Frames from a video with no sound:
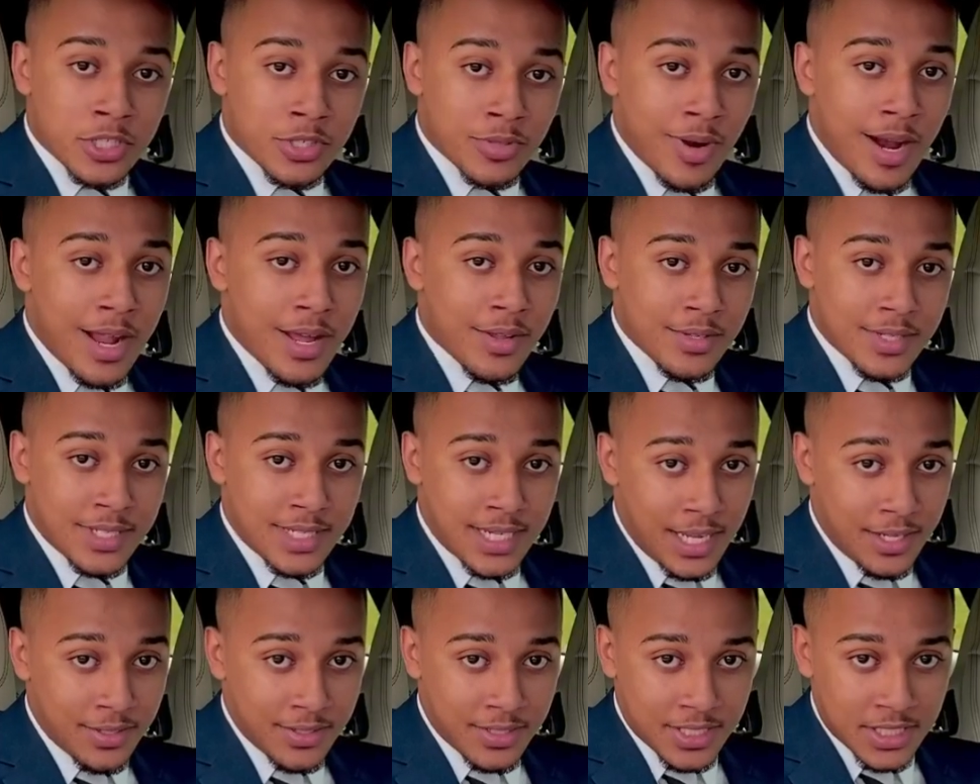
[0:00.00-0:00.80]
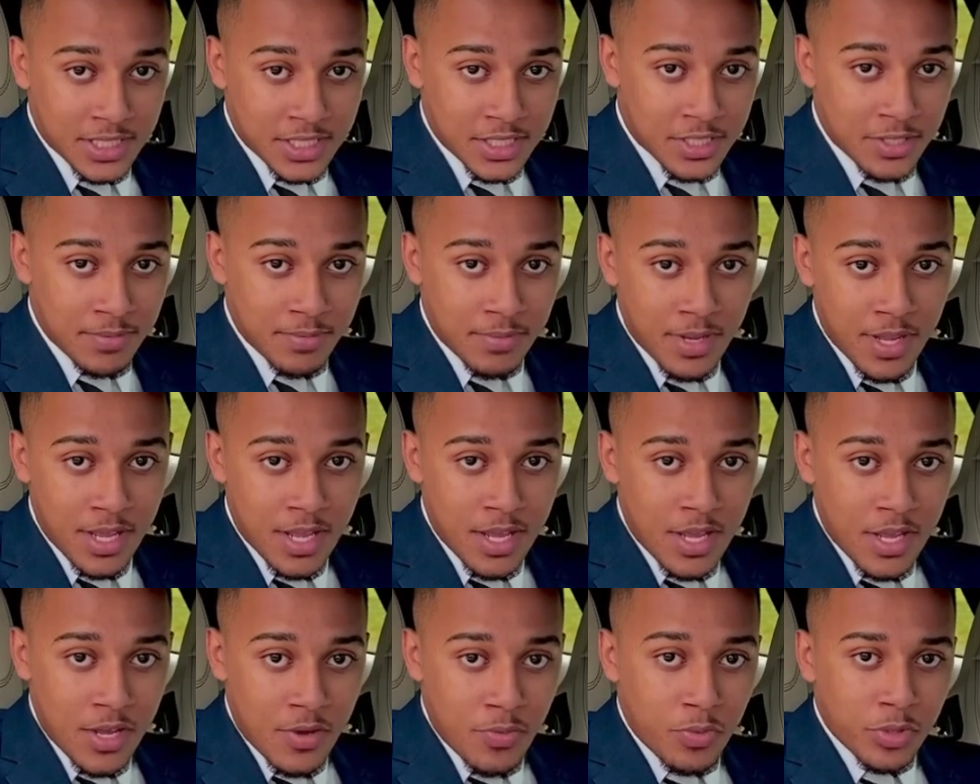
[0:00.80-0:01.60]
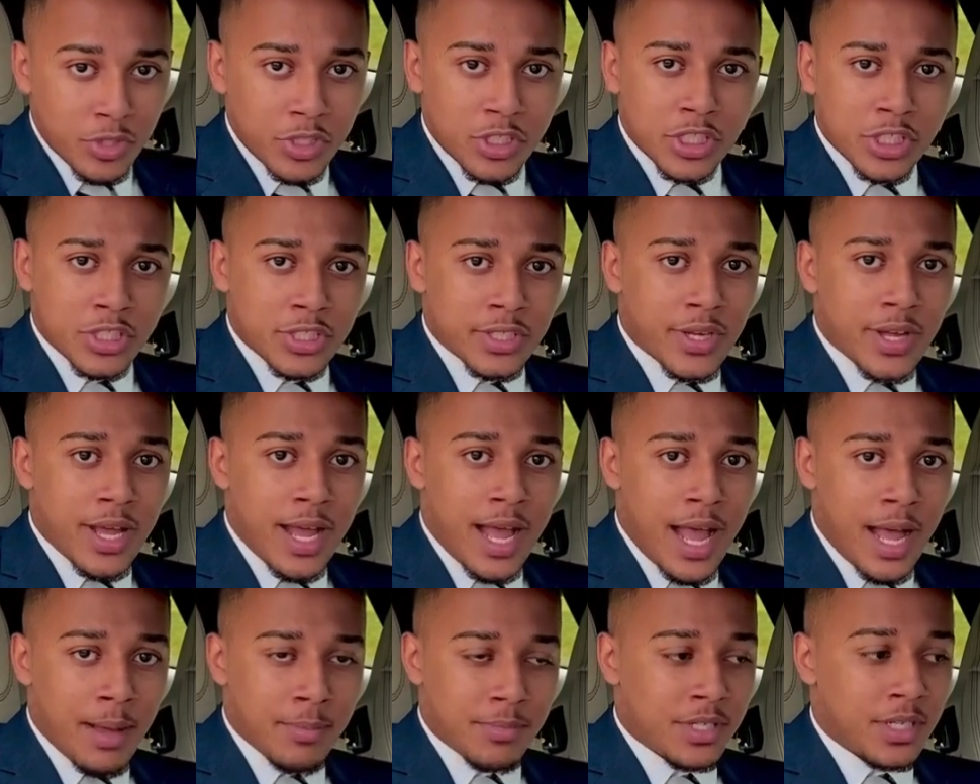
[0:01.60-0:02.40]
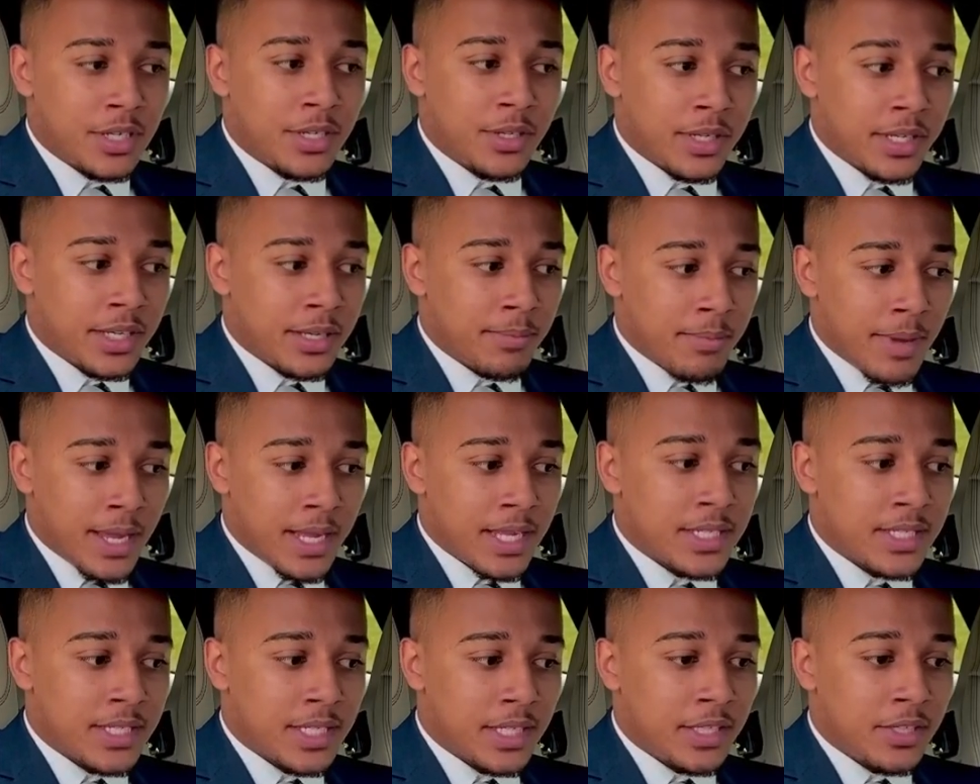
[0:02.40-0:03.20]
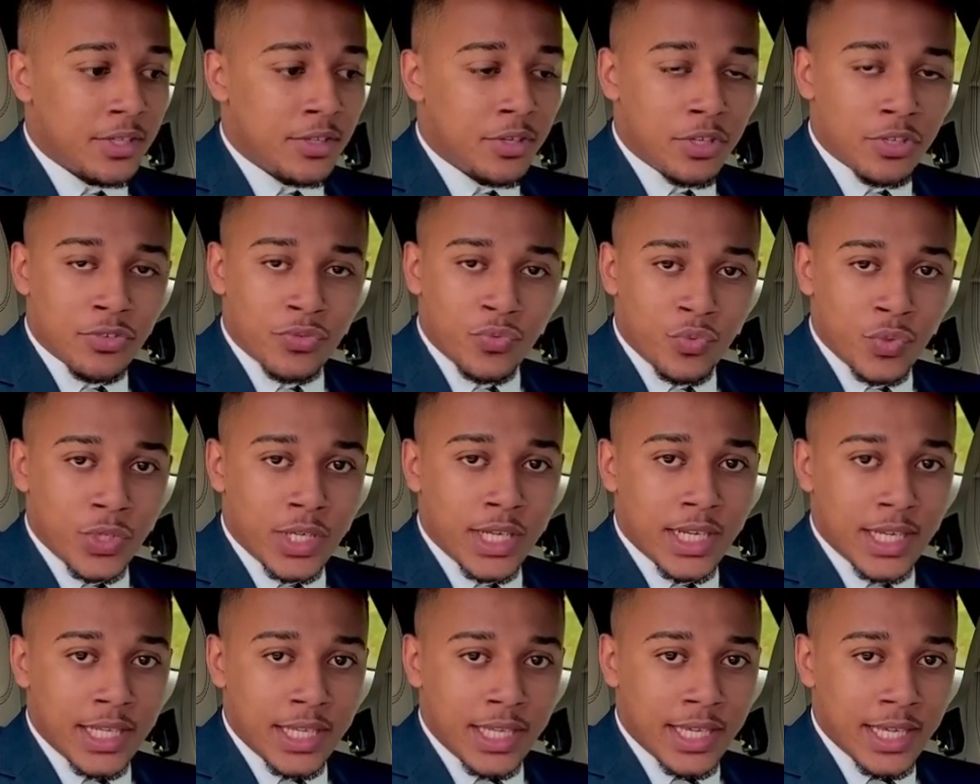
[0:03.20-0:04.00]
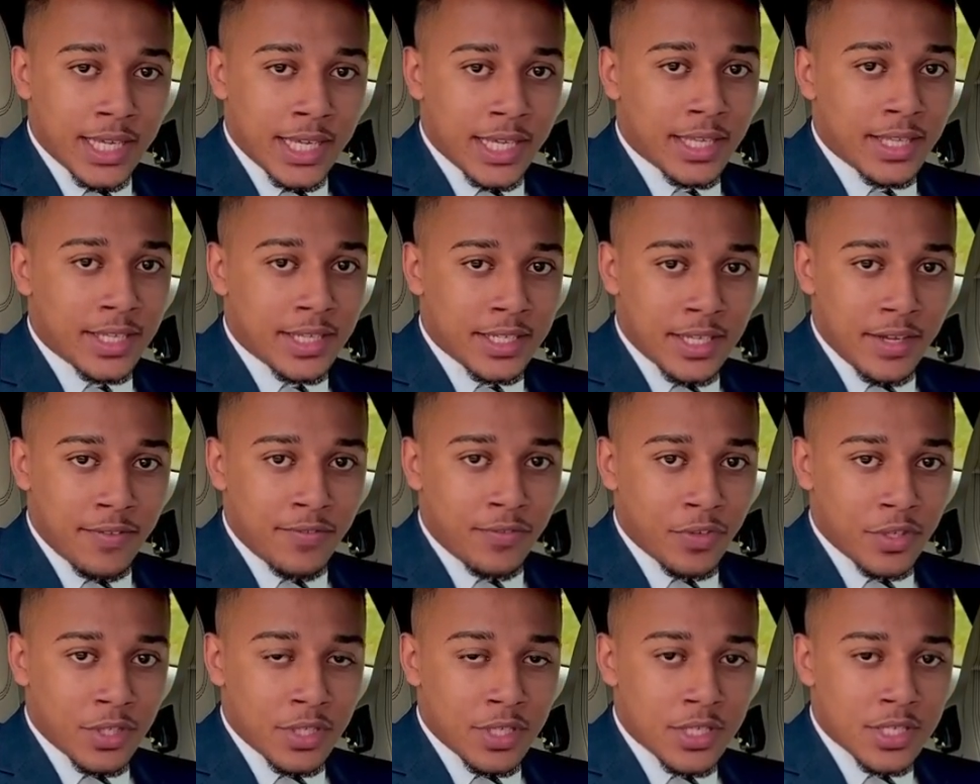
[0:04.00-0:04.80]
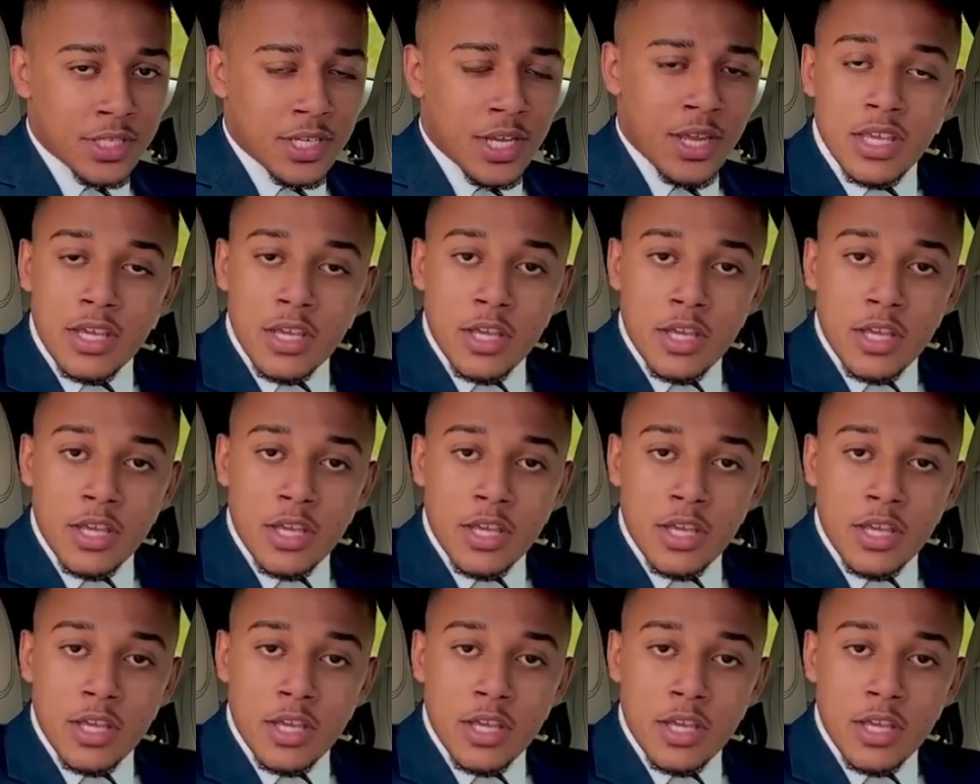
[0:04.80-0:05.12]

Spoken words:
surround sound system, which is absolutely amazing. You can really hear the difference.